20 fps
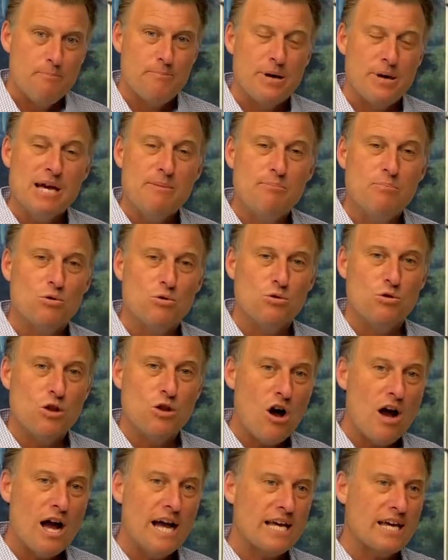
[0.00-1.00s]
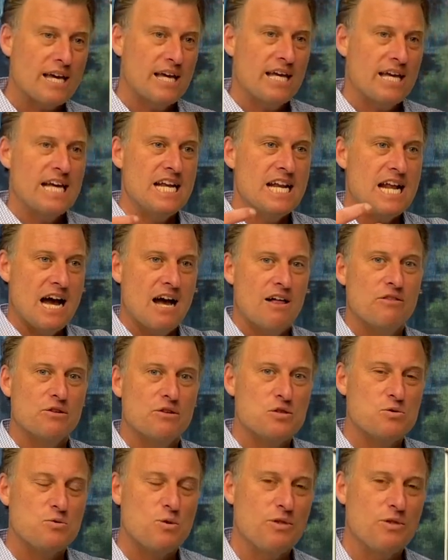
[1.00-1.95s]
people like in others